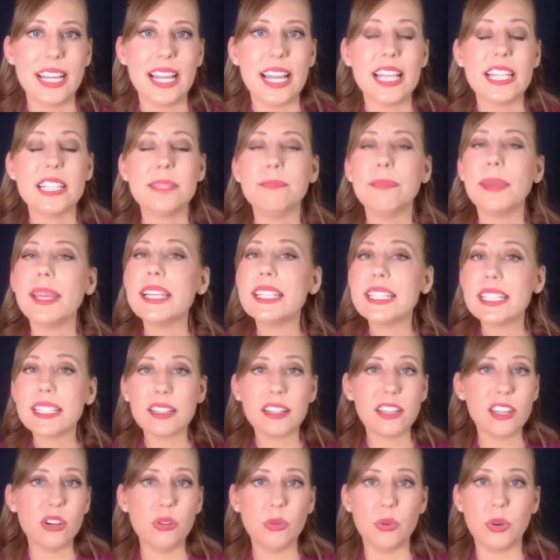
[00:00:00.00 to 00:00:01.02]
It's
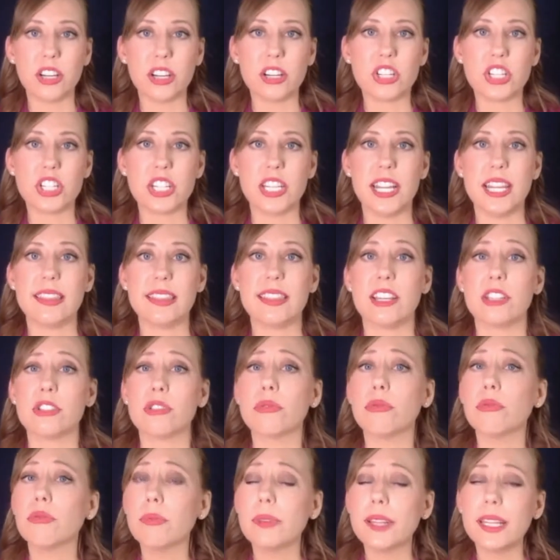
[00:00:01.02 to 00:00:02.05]
basically a worksheet that's
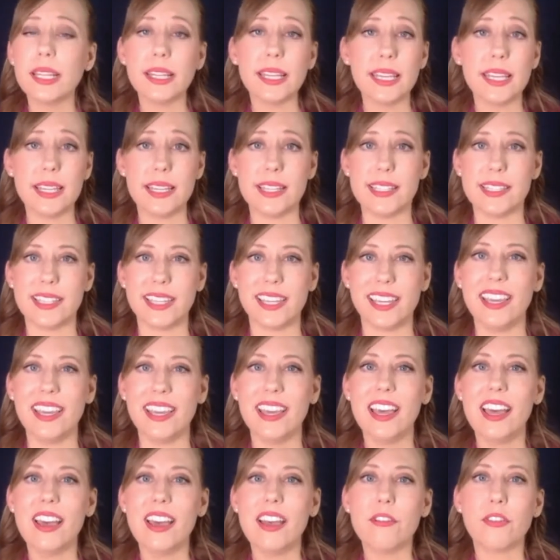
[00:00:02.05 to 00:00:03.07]
really easy
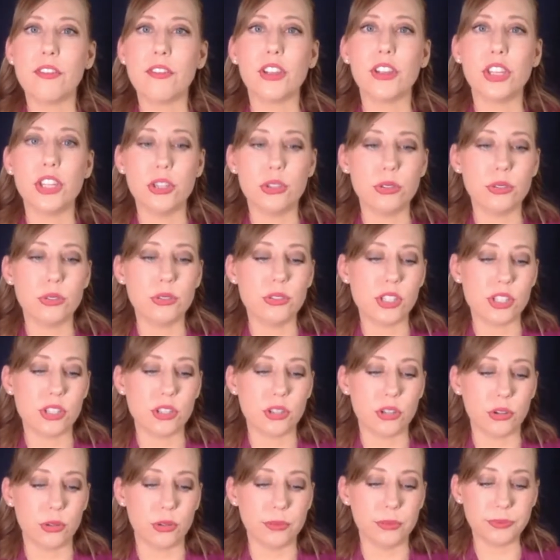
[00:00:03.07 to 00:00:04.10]
for you
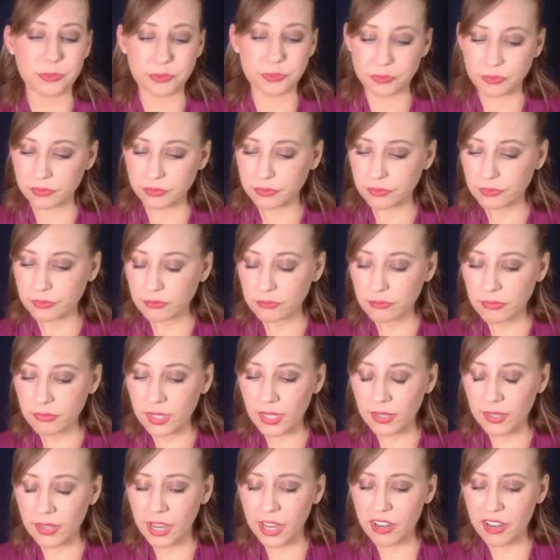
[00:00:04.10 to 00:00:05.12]
to
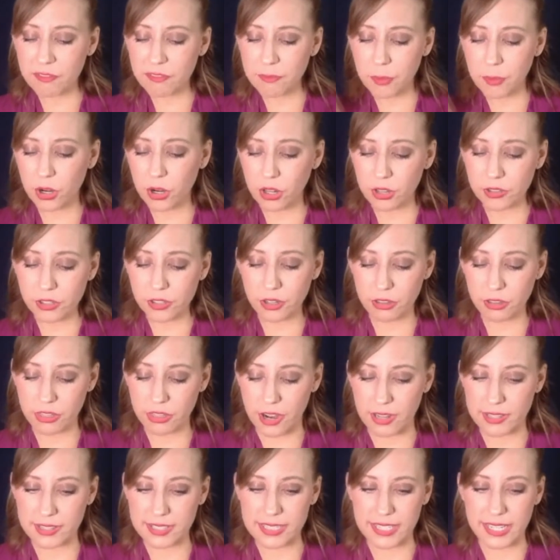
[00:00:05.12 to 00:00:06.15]
kind of put all your
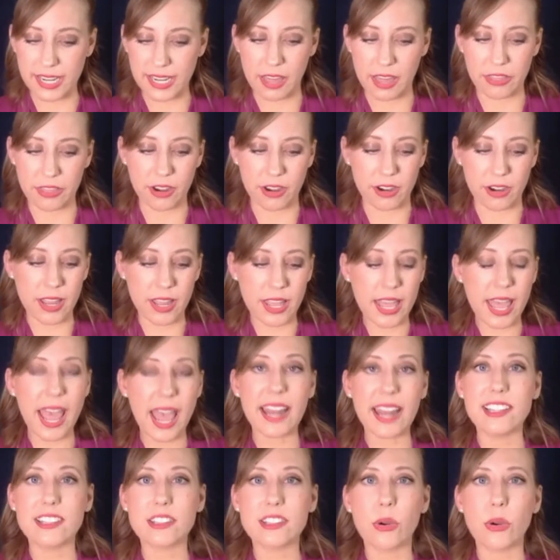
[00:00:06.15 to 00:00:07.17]
thoughts together,
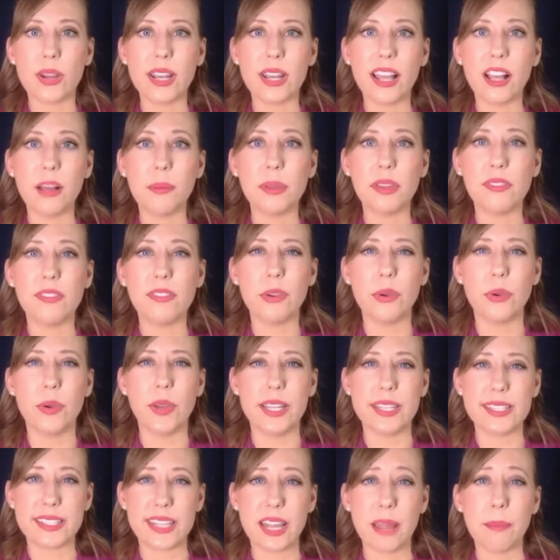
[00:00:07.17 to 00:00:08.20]
and it's going to help give you
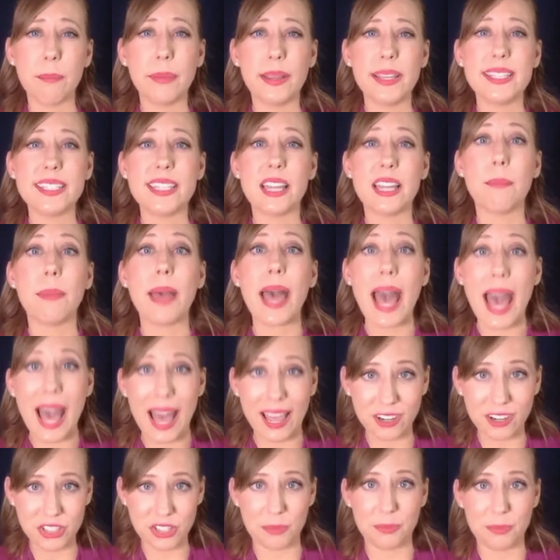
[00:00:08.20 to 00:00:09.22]
a step-by-step
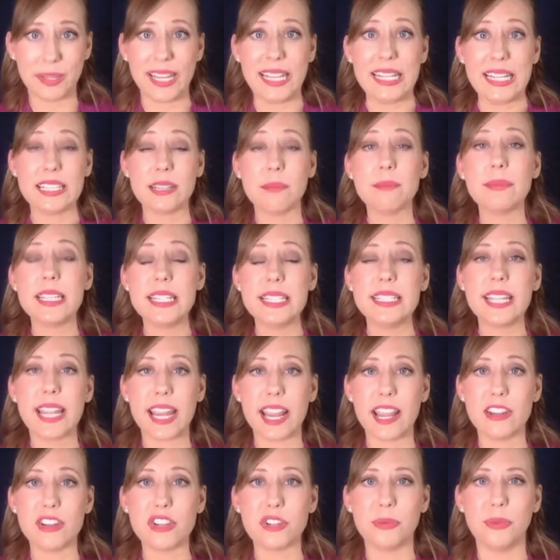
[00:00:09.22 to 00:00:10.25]
action plan, something
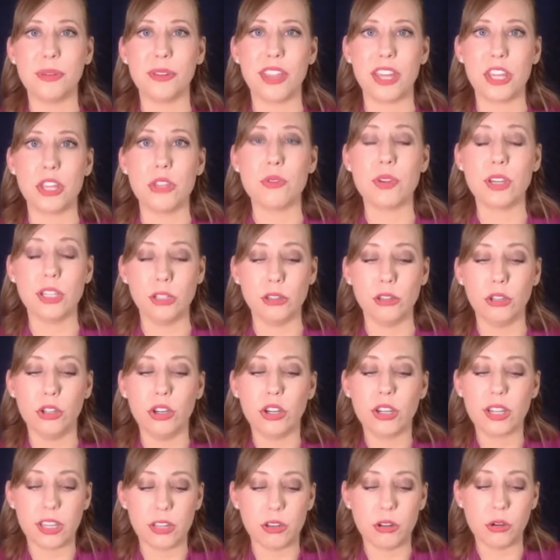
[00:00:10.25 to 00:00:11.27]
tangible that you can
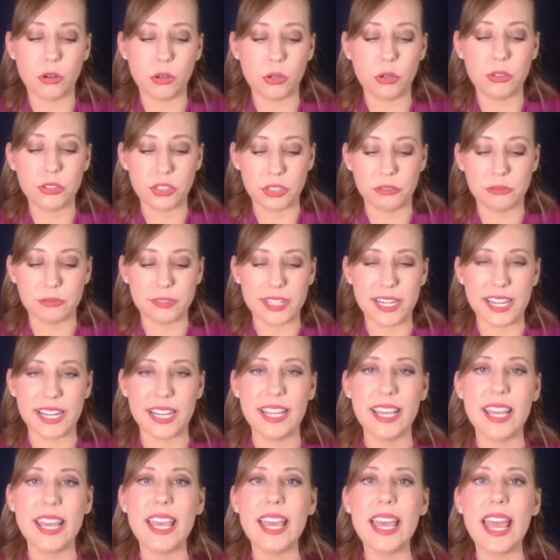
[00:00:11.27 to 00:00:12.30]
look and hold and
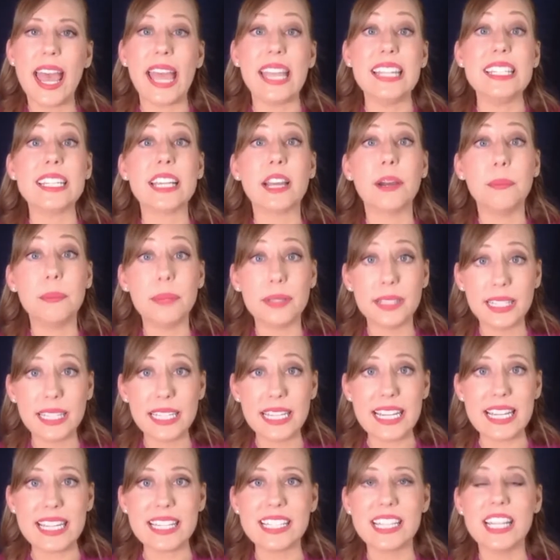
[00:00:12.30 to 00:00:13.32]
read and
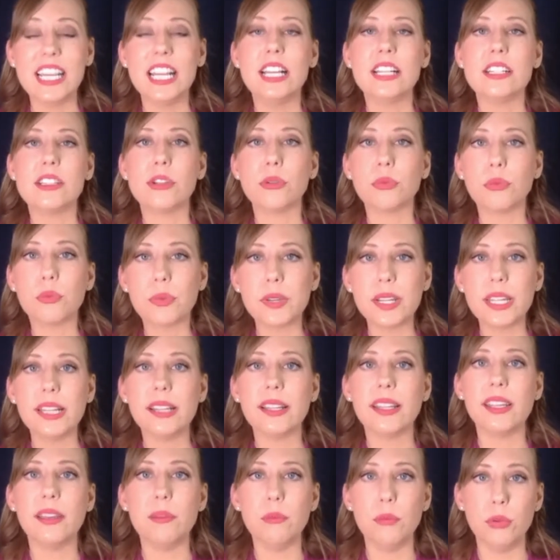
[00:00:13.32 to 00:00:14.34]
complete to
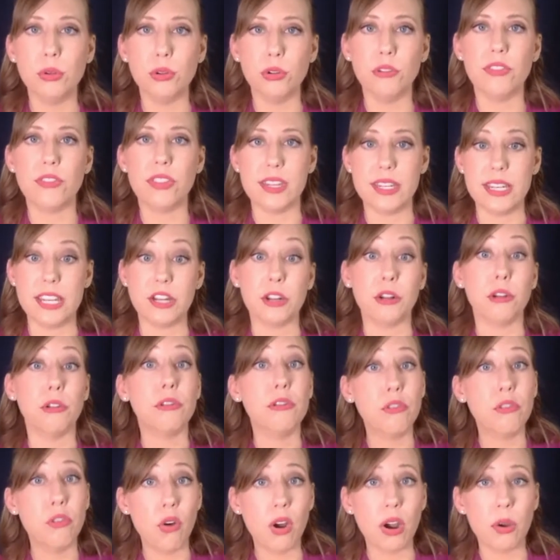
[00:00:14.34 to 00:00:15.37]
really move the needle
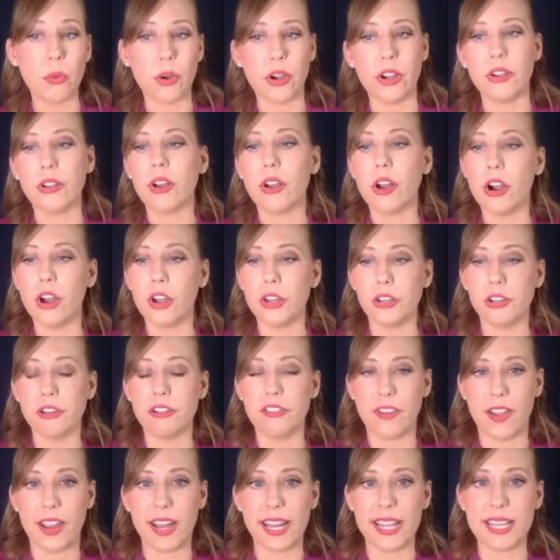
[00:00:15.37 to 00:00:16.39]
forward on your
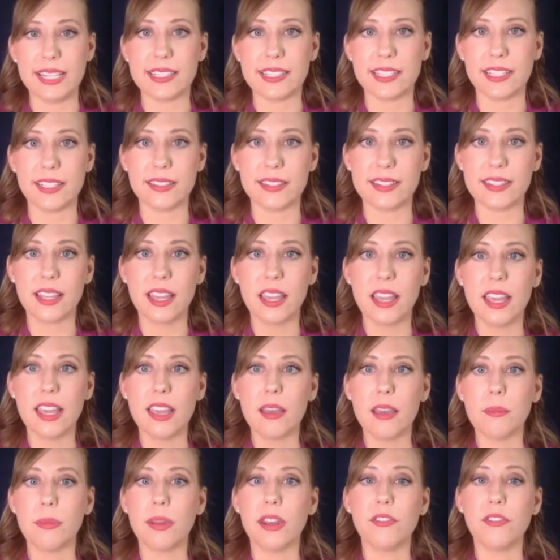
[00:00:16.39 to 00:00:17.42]
finances.
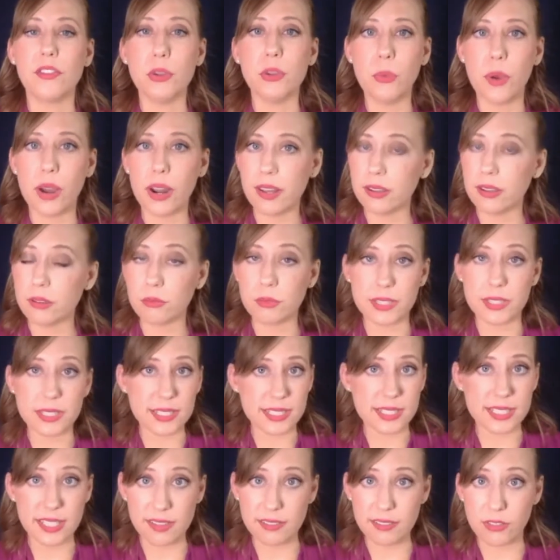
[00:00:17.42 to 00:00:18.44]
But if you want to
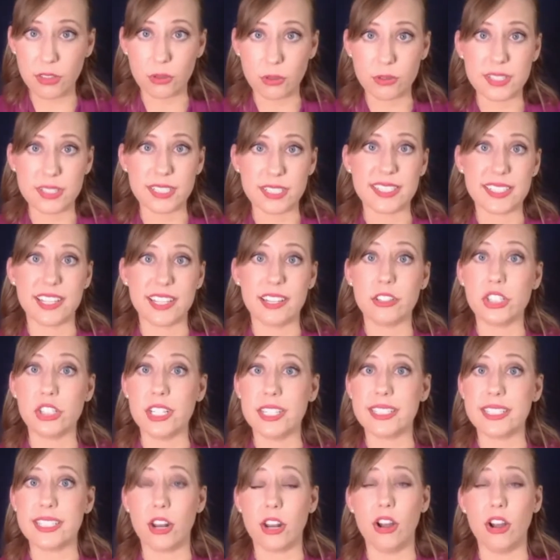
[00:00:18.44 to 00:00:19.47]
receive those success
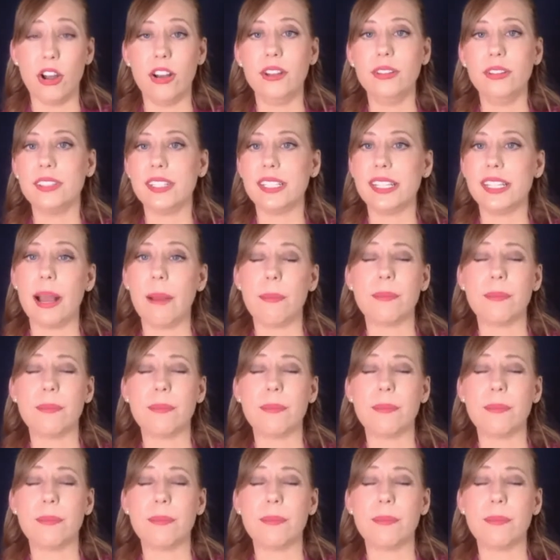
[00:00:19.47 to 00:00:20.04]
sheets at all, you